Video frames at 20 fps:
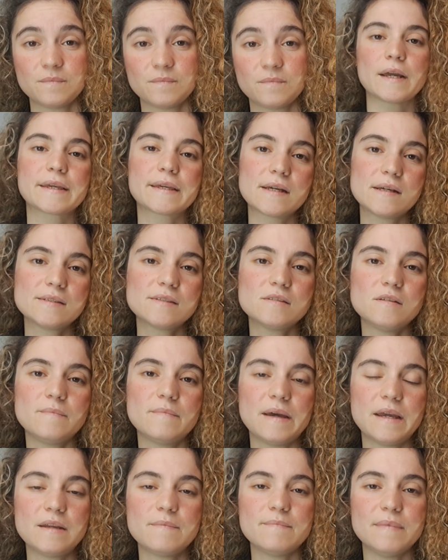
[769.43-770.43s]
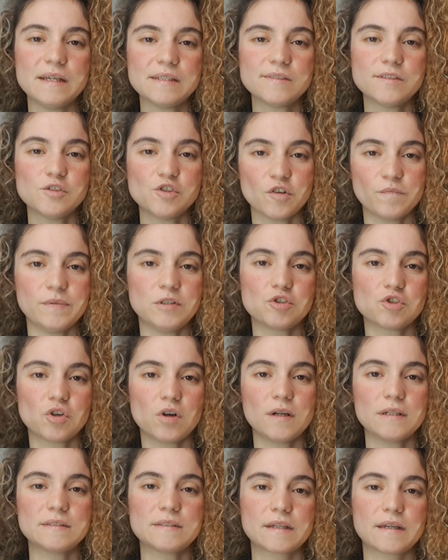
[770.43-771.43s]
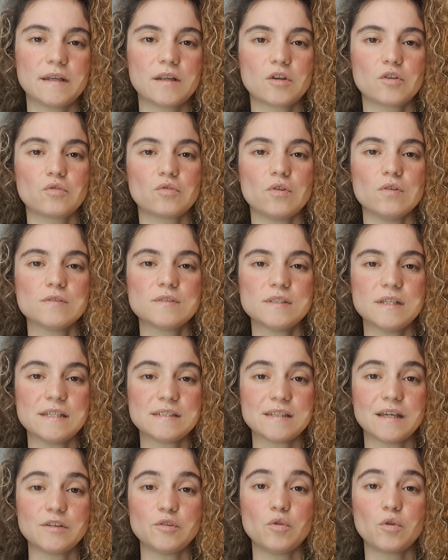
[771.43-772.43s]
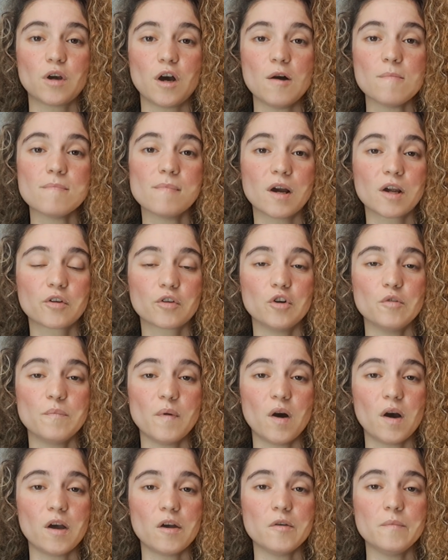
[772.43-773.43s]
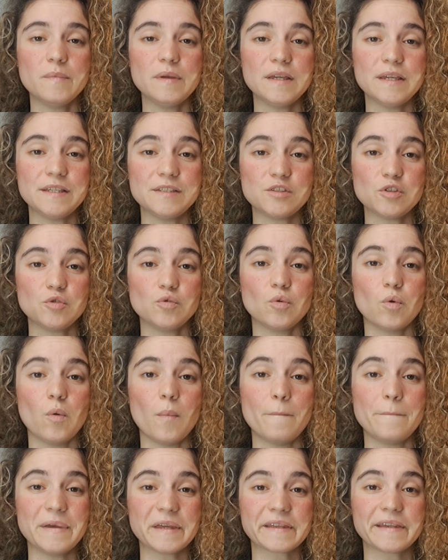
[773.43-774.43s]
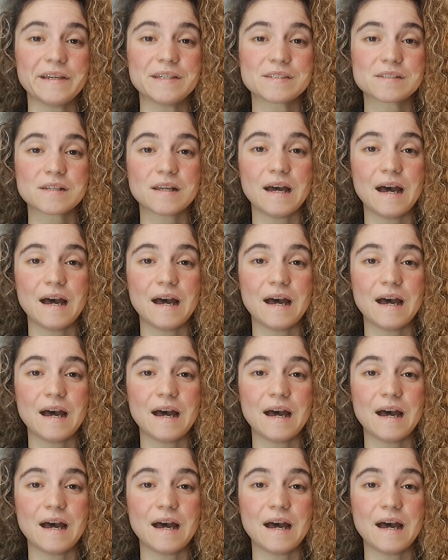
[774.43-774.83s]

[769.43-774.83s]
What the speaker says: I guess the main message I've been trying to get across is that your gut microbiome is your biggest